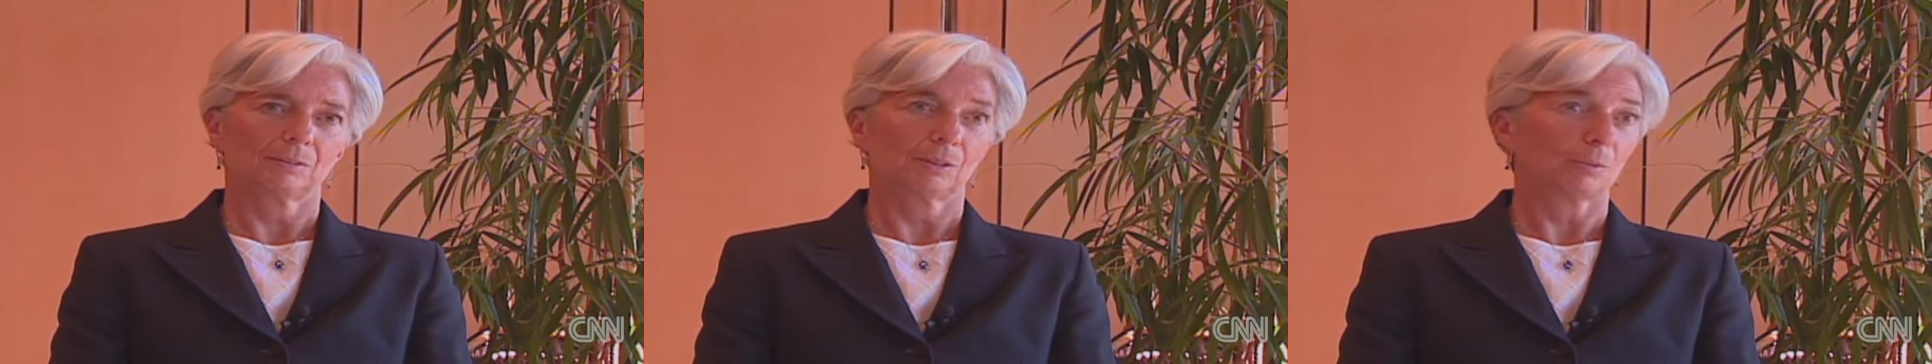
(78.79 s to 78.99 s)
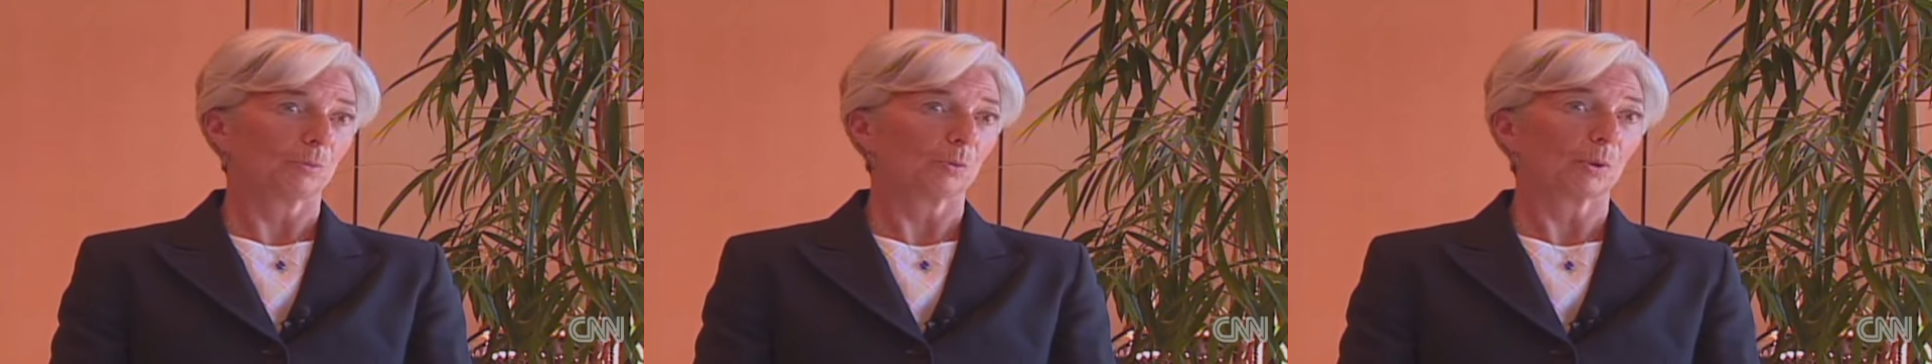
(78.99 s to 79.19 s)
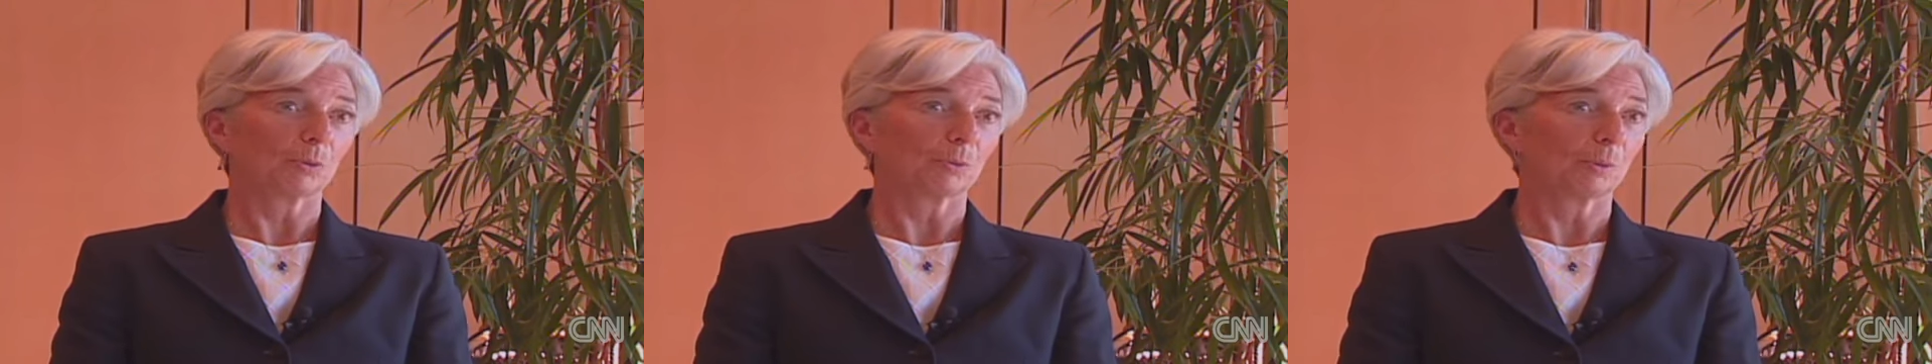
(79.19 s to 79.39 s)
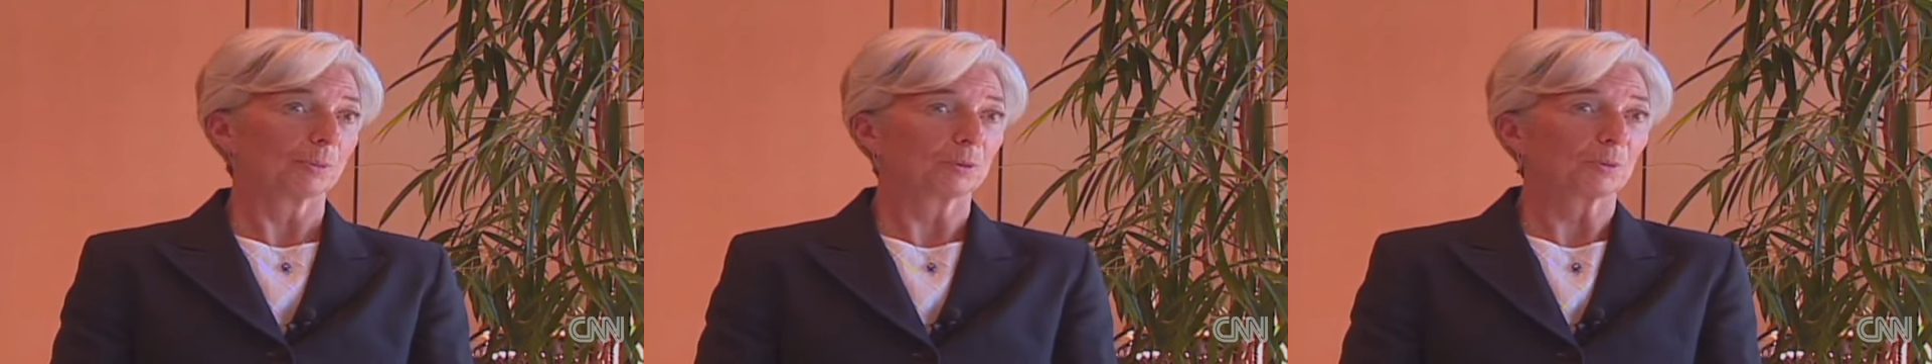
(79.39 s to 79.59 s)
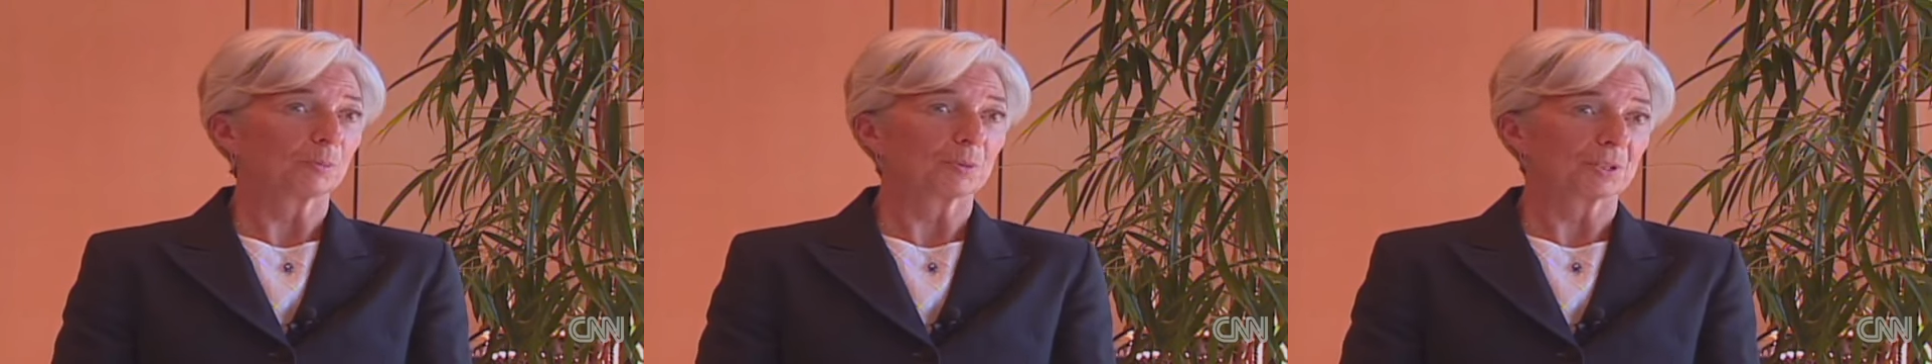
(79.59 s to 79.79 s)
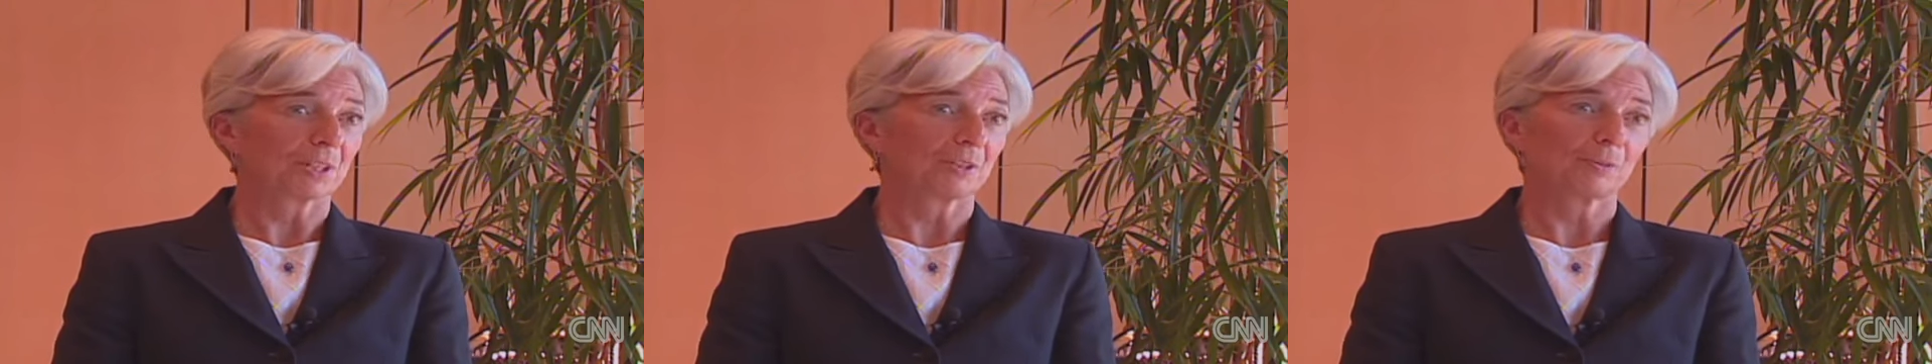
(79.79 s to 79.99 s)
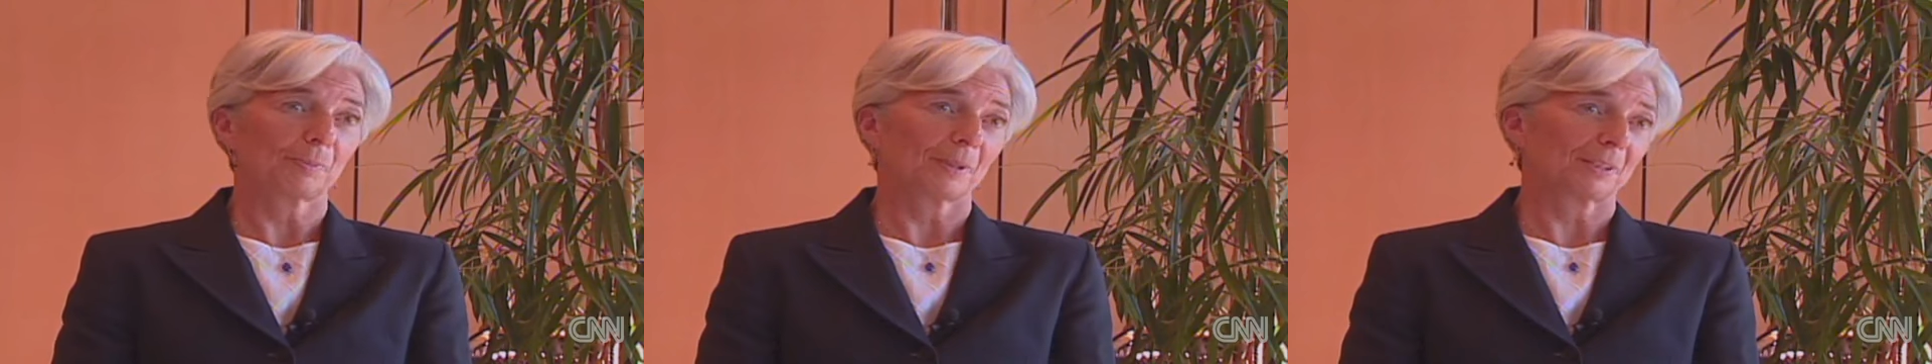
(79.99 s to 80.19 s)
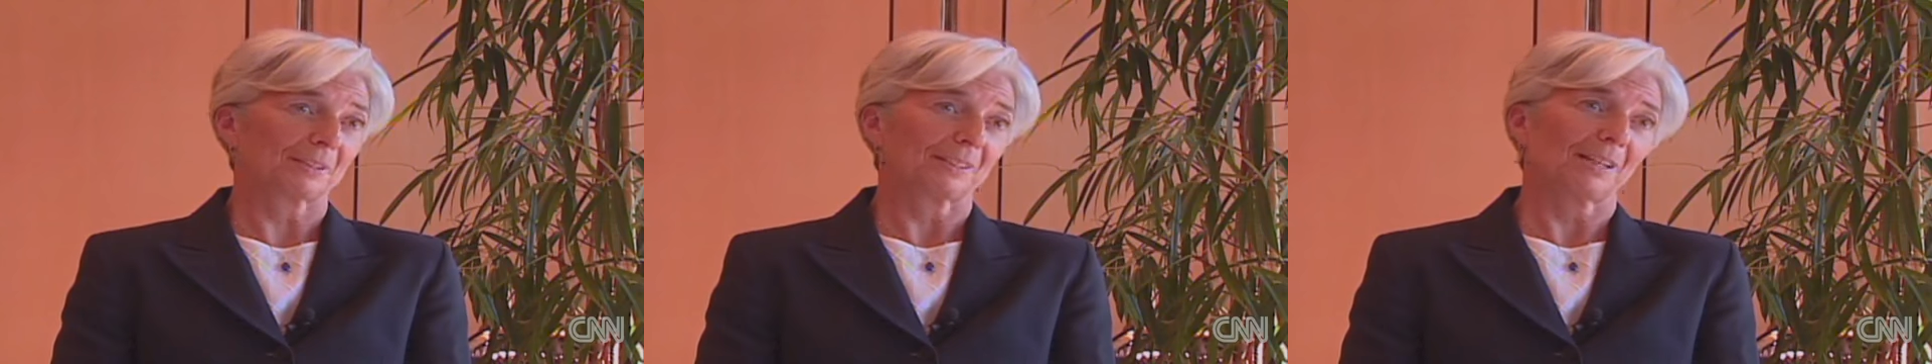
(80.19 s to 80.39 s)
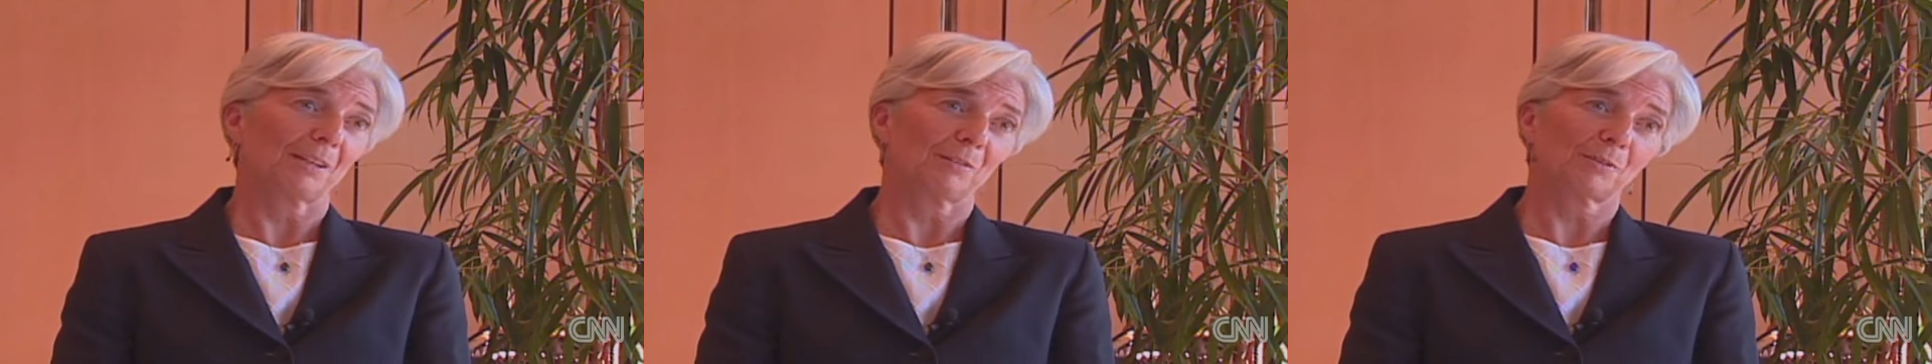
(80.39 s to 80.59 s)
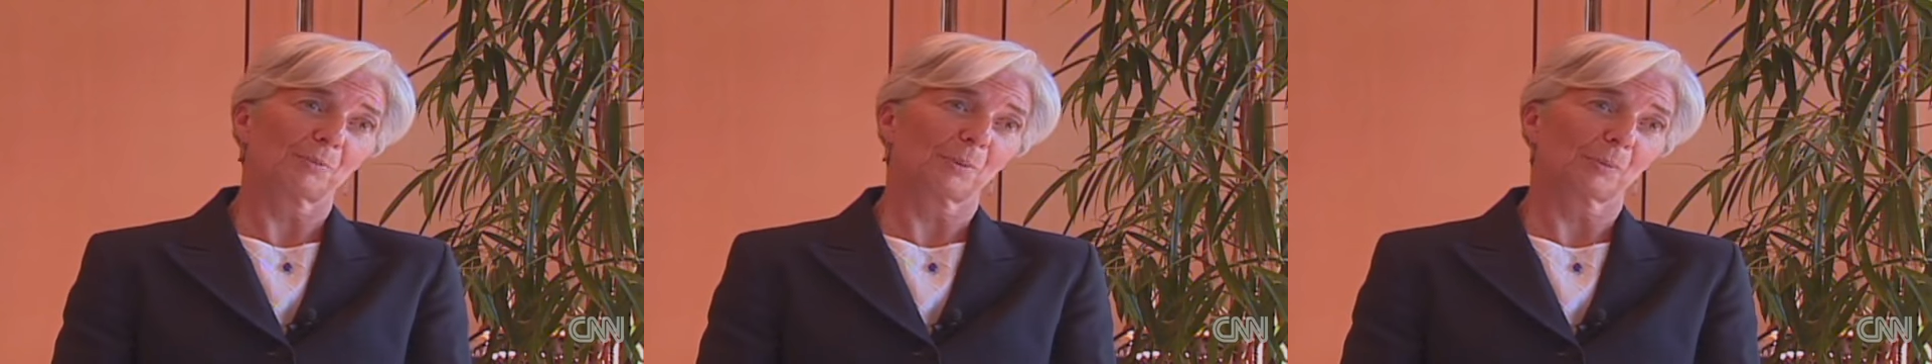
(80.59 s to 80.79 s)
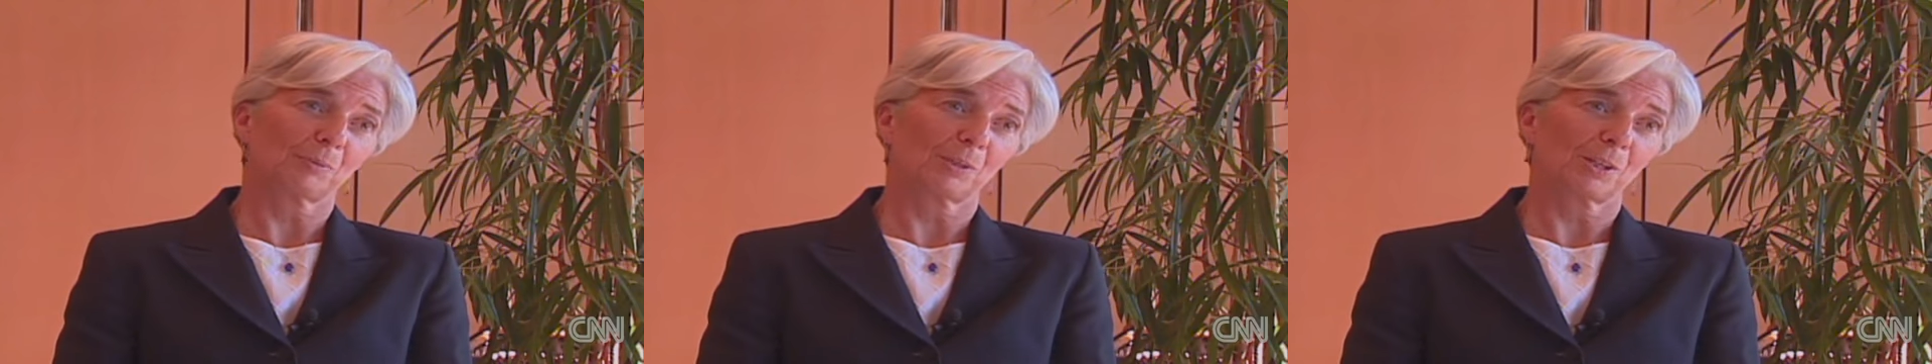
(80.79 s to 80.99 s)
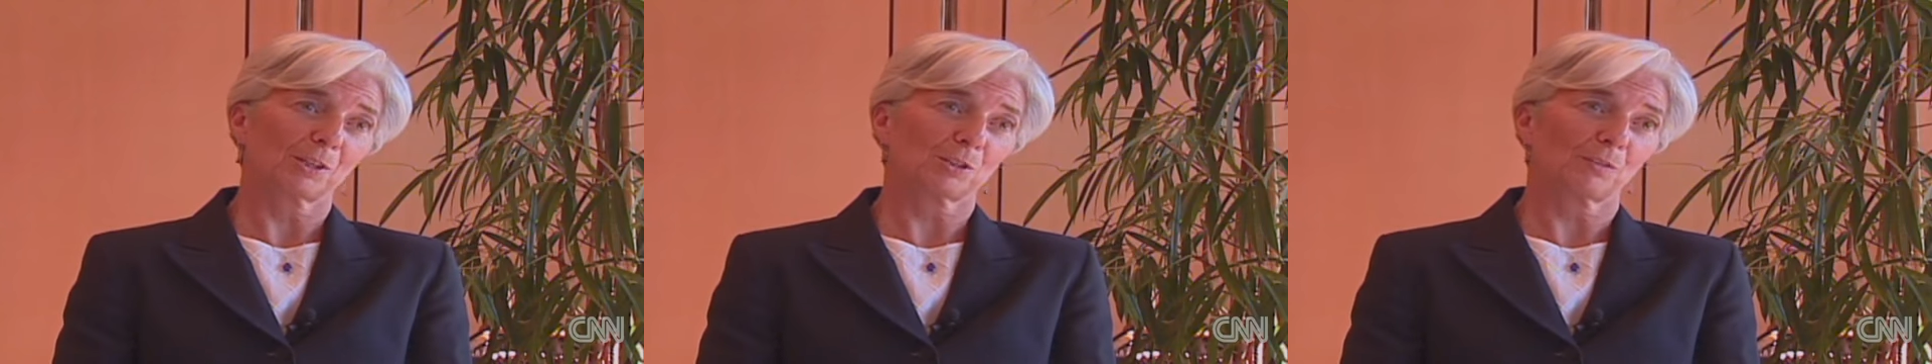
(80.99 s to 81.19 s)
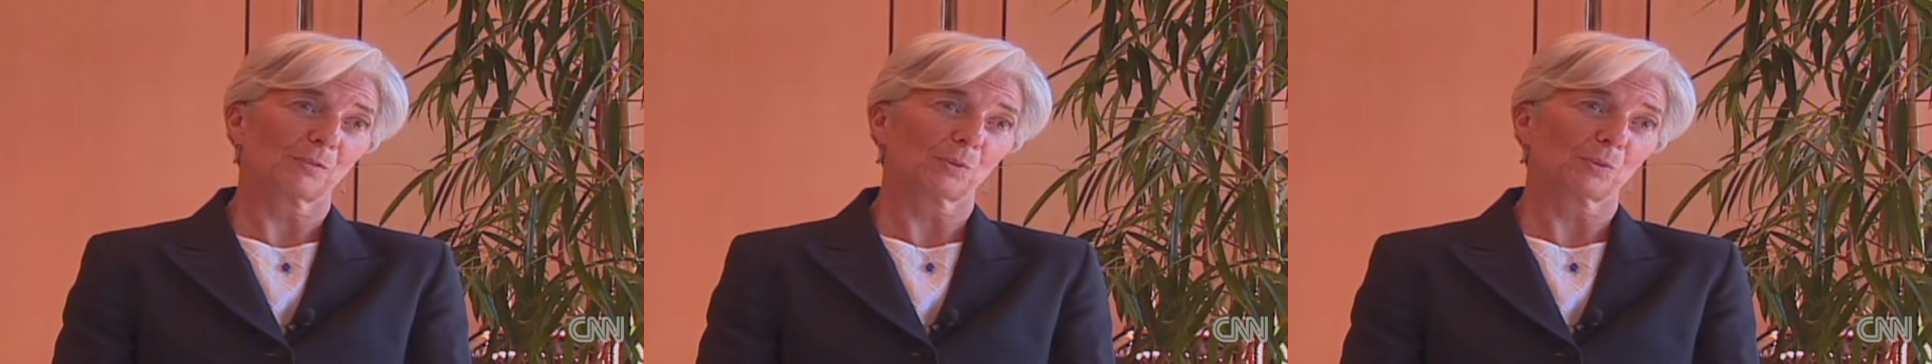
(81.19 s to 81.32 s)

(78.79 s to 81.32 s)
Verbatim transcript: number one, women represent about half the population